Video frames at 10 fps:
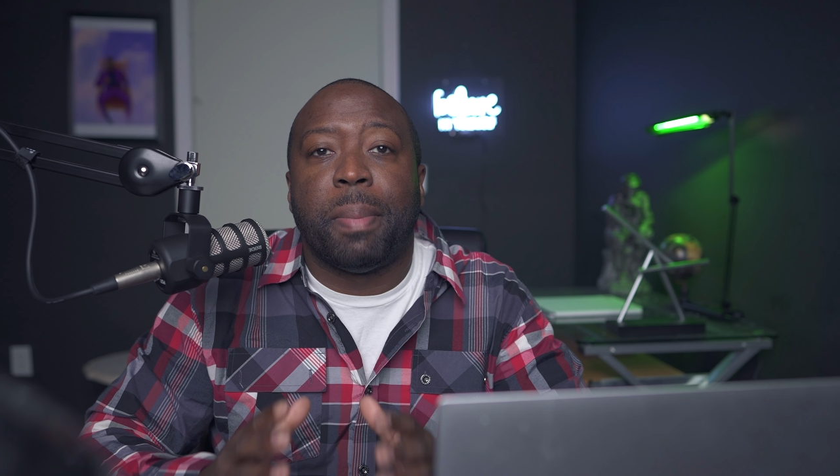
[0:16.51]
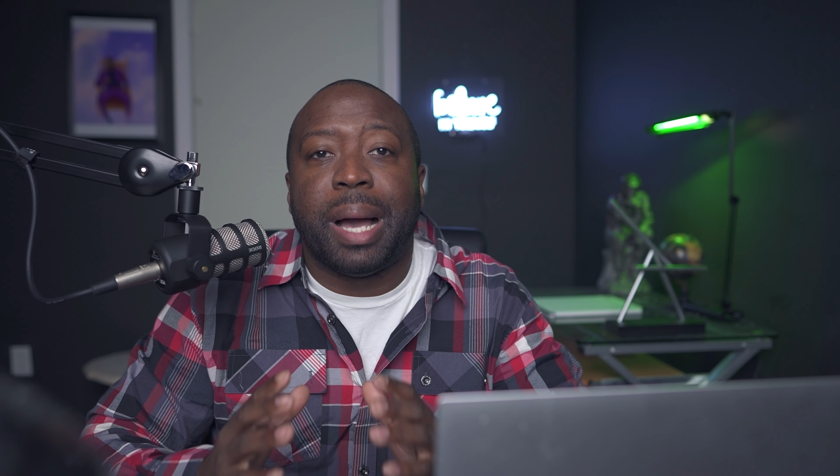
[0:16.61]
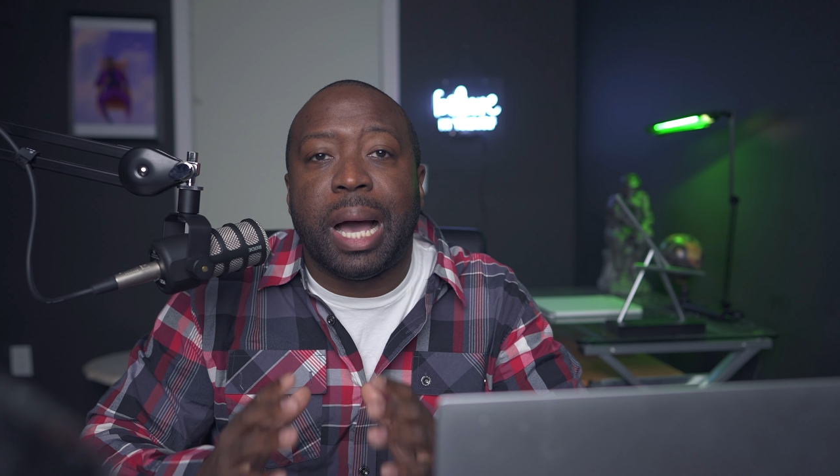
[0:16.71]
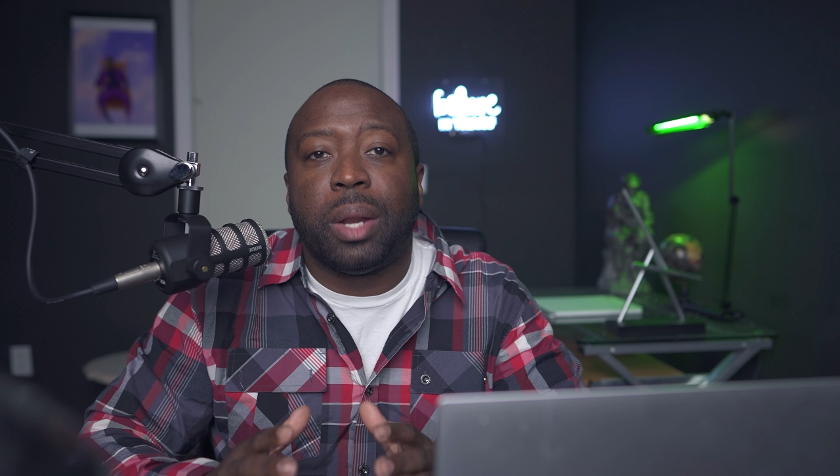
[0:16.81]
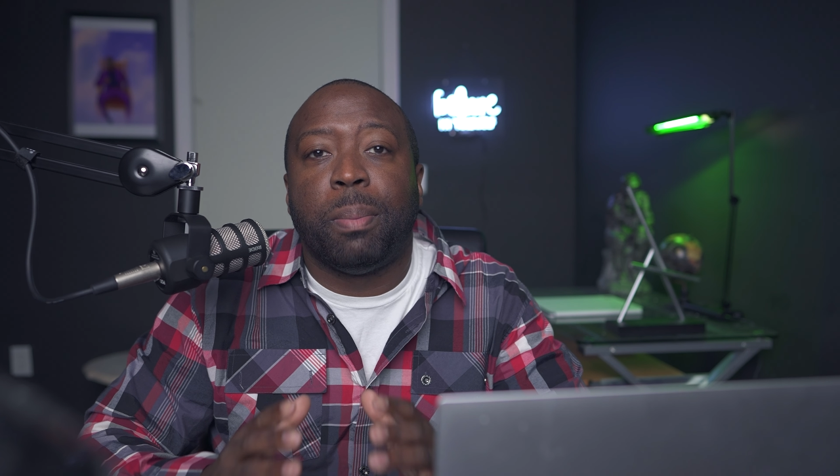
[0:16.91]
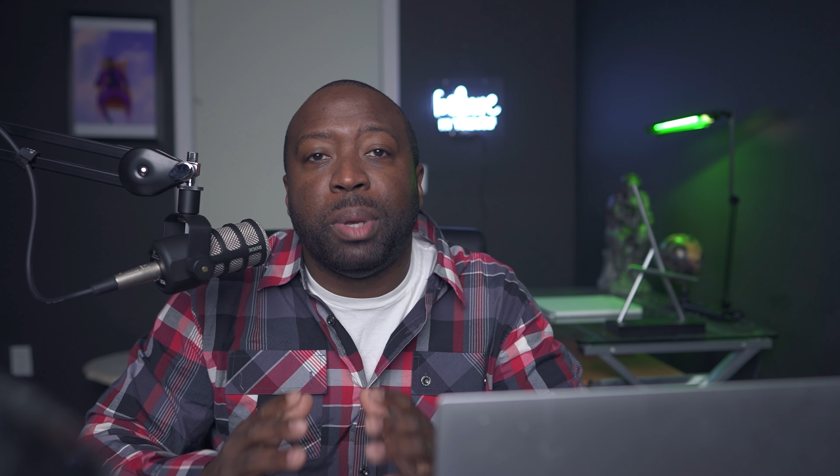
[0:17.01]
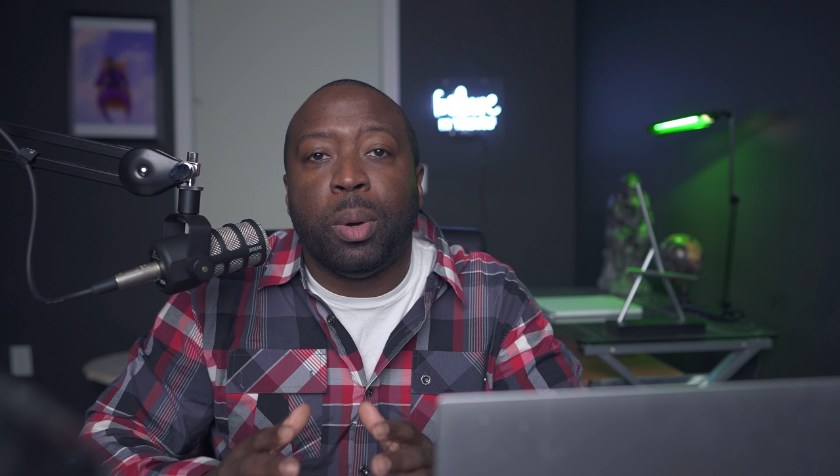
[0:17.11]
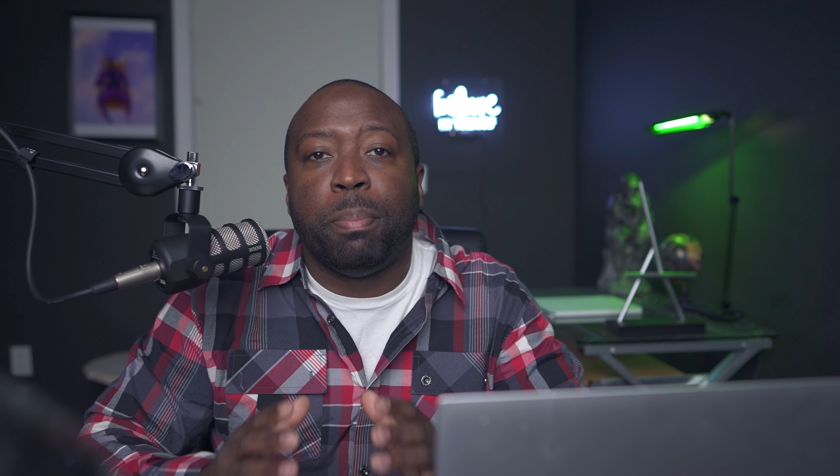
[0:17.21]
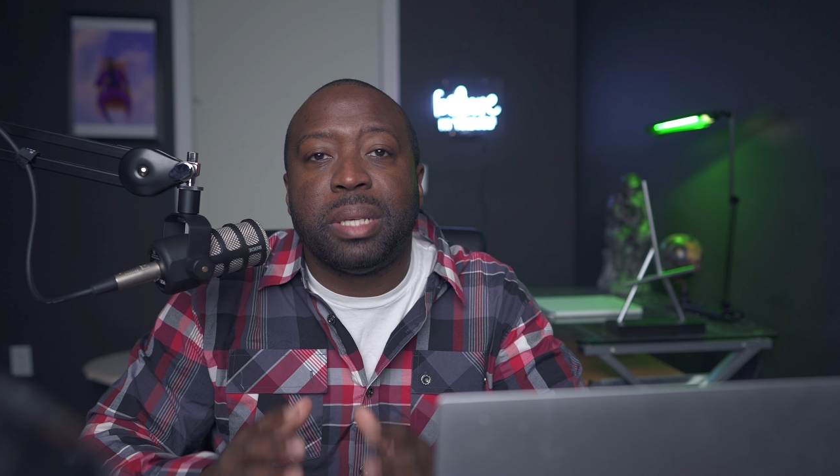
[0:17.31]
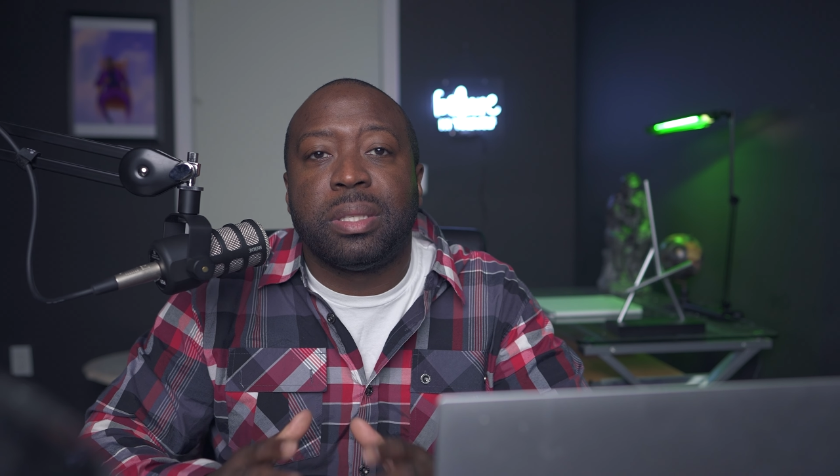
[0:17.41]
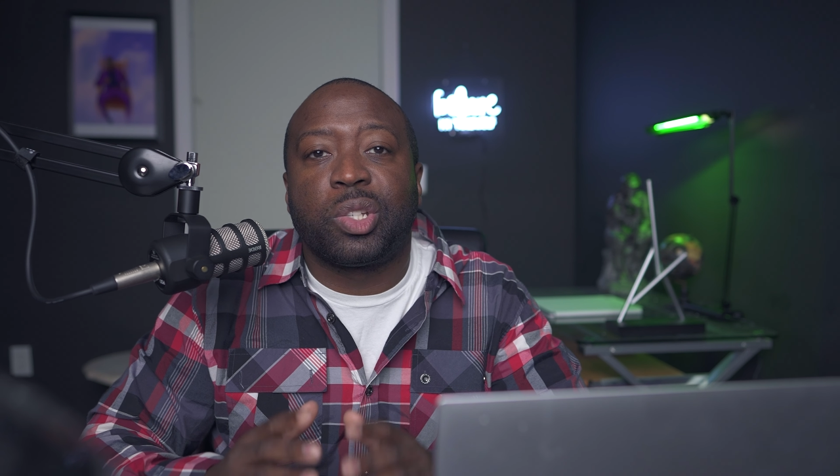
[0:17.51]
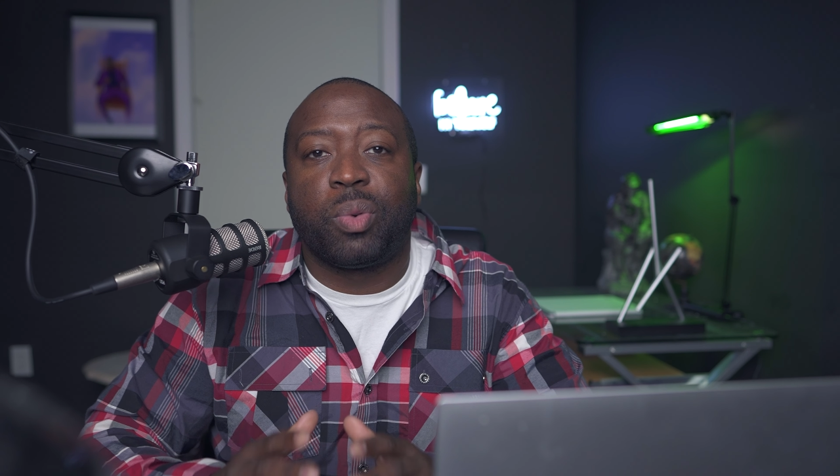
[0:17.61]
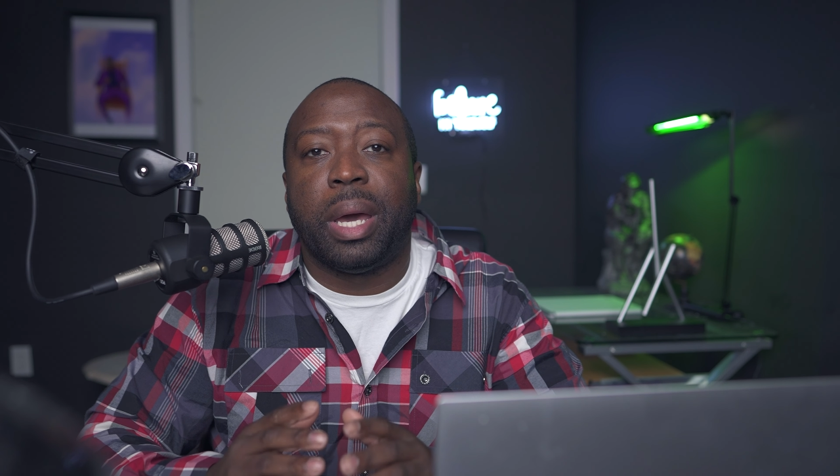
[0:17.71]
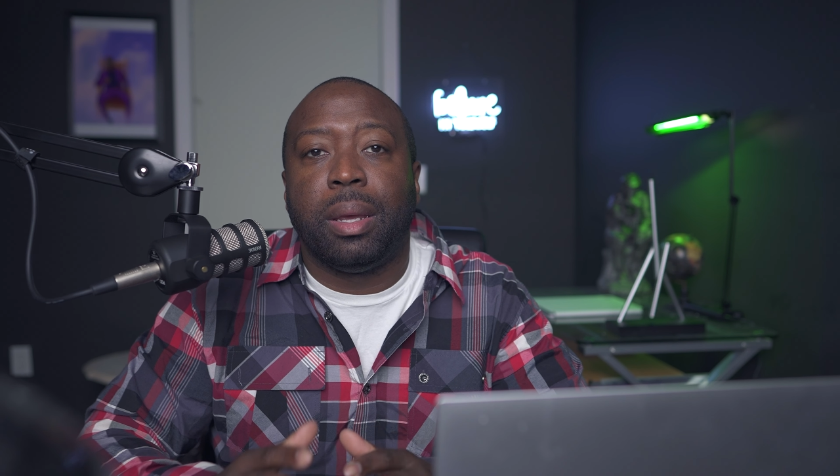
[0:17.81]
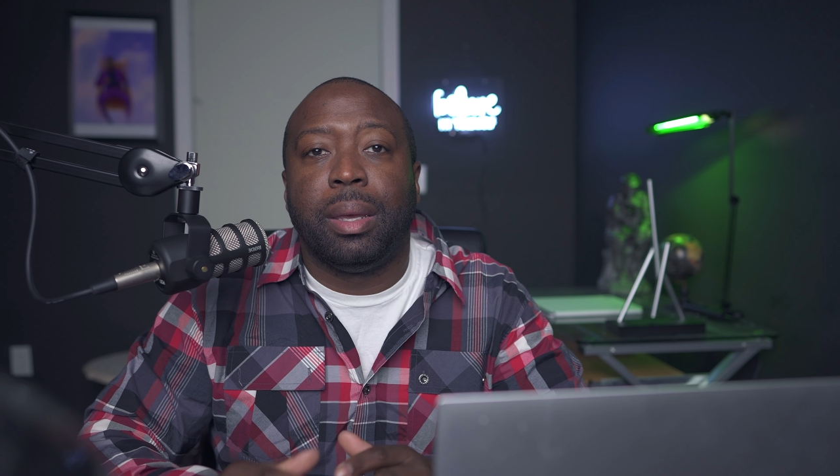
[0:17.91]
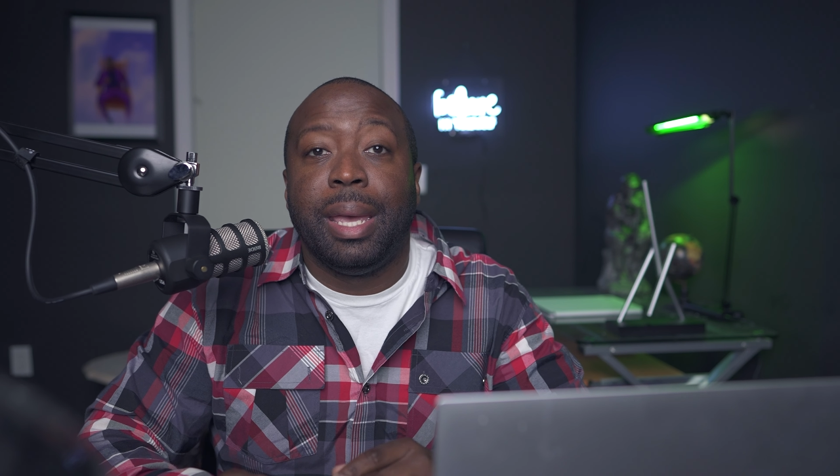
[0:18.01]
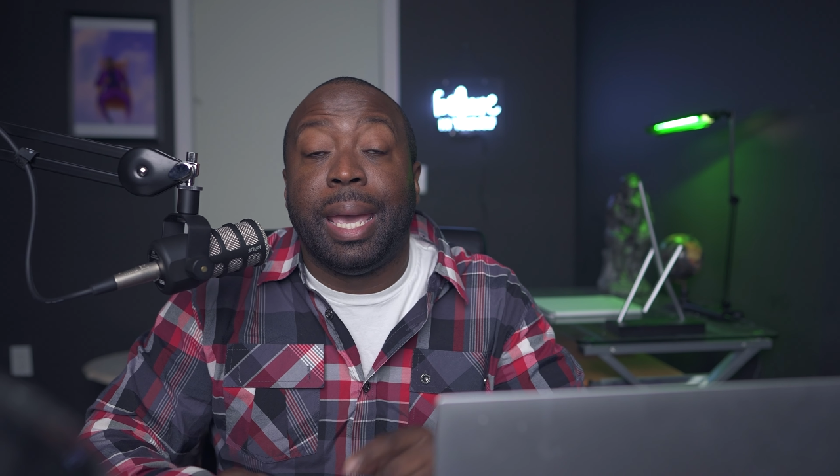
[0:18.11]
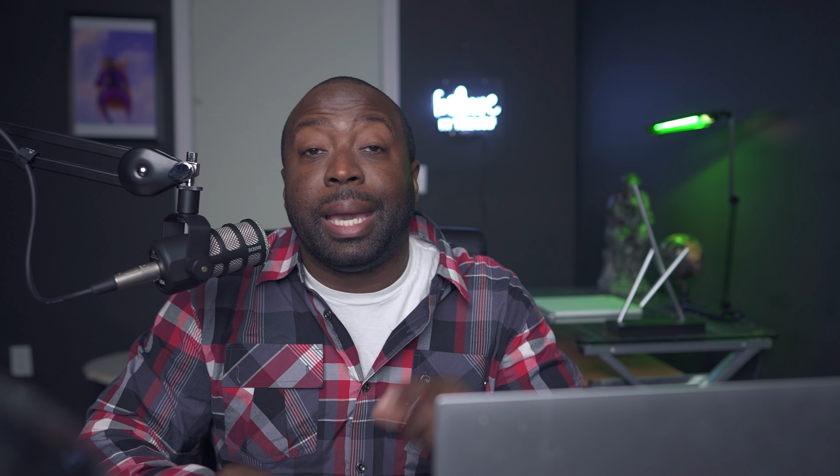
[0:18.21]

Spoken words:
about how to build business credit